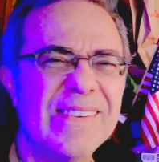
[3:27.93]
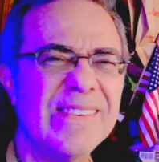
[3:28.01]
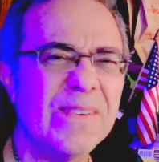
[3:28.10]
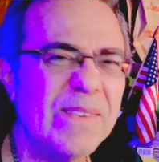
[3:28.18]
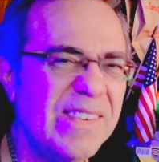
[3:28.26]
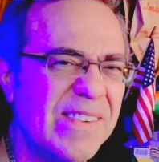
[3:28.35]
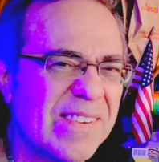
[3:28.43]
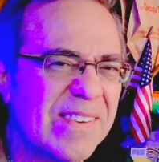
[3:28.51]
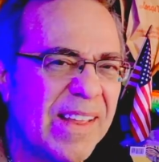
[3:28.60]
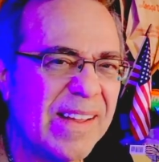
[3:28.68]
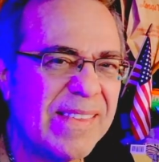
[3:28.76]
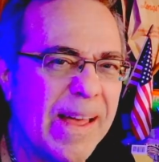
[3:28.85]
It's only just
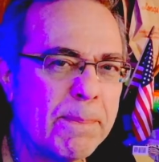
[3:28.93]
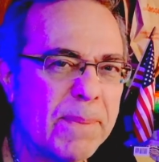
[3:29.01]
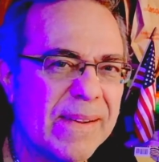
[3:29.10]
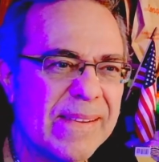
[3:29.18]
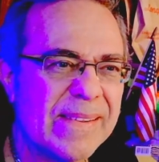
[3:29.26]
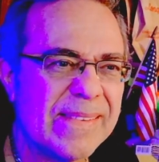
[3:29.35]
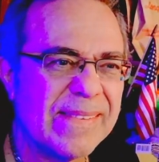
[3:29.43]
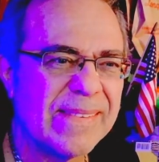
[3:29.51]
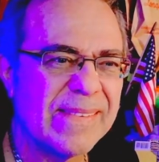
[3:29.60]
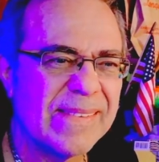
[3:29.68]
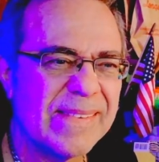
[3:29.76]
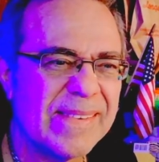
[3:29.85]
like that
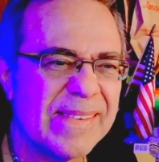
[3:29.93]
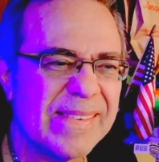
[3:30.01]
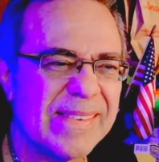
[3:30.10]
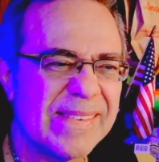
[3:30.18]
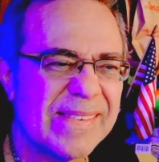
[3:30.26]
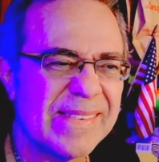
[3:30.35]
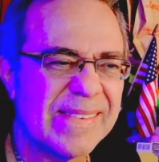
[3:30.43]
because it's.